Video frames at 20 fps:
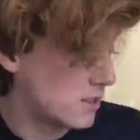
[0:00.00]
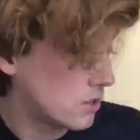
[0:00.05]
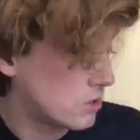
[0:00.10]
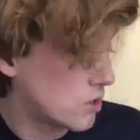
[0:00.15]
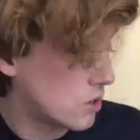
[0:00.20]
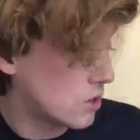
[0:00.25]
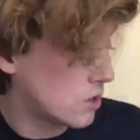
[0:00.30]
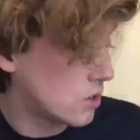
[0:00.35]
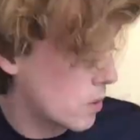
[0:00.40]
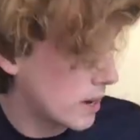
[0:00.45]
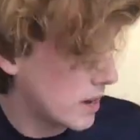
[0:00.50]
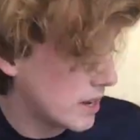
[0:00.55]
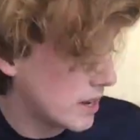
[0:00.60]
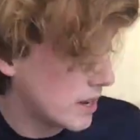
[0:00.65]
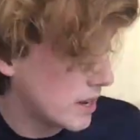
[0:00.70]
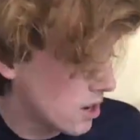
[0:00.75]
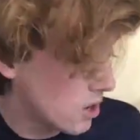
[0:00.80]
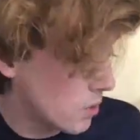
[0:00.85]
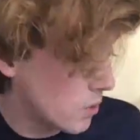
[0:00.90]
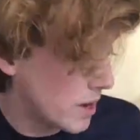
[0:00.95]
So
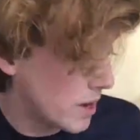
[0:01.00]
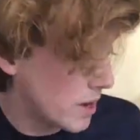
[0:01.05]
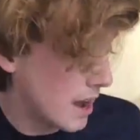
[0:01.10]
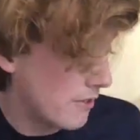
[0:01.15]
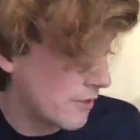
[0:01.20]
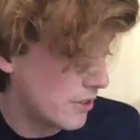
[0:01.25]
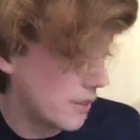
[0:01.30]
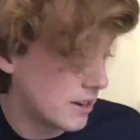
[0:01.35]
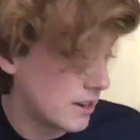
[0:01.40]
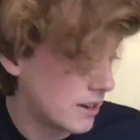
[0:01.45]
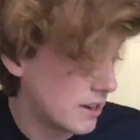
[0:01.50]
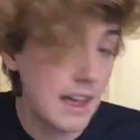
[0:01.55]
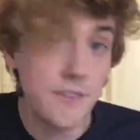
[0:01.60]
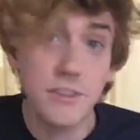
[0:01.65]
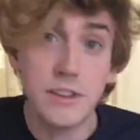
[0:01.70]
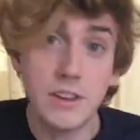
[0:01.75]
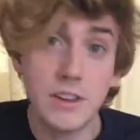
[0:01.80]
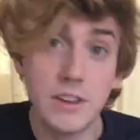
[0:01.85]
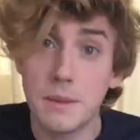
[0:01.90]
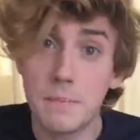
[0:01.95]
here we have an
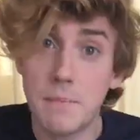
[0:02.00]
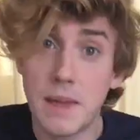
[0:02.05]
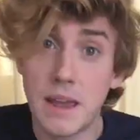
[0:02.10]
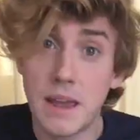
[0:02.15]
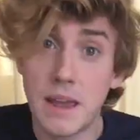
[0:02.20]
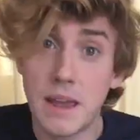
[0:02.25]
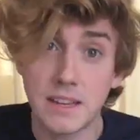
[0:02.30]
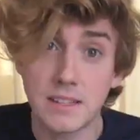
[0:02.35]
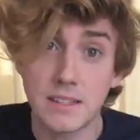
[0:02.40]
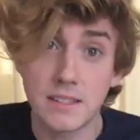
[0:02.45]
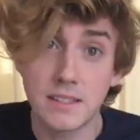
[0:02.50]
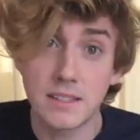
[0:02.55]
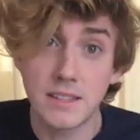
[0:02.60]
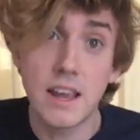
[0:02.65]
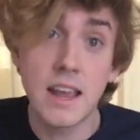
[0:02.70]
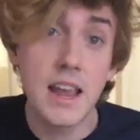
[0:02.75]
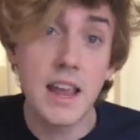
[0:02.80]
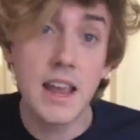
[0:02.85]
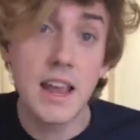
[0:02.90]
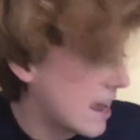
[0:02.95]
11 in the base
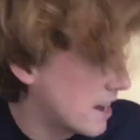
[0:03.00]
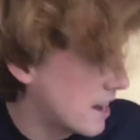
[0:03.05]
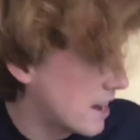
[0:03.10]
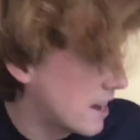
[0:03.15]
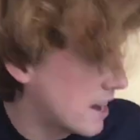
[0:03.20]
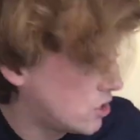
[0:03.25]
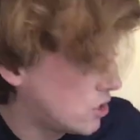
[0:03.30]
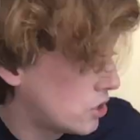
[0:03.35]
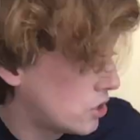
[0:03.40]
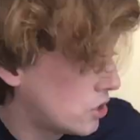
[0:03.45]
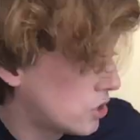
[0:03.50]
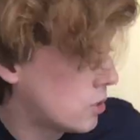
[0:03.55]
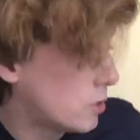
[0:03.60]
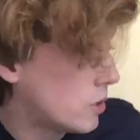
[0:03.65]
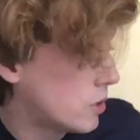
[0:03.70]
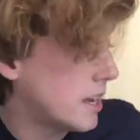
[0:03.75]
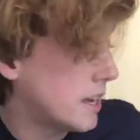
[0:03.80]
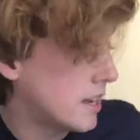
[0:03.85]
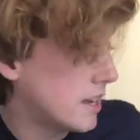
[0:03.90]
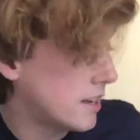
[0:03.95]
and a
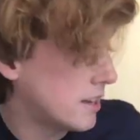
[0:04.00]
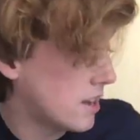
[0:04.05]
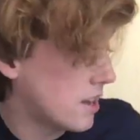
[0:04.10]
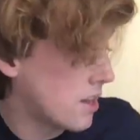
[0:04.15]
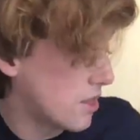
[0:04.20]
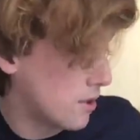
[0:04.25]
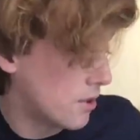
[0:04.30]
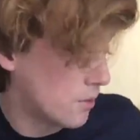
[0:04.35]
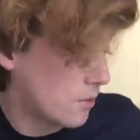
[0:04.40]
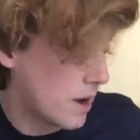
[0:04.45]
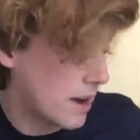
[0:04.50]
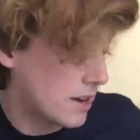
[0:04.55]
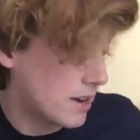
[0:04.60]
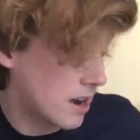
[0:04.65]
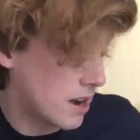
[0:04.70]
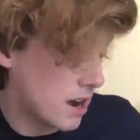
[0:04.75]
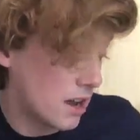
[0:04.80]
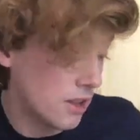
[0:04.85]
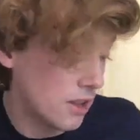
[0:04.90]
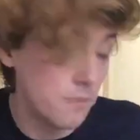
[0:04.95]
2 in the red
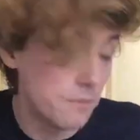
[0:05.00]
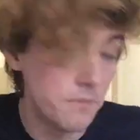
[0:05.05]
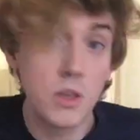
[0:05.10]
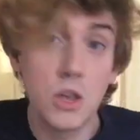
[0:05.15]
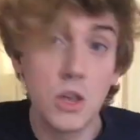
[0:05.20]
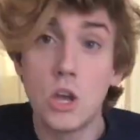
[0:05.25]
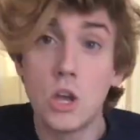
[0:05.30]
column.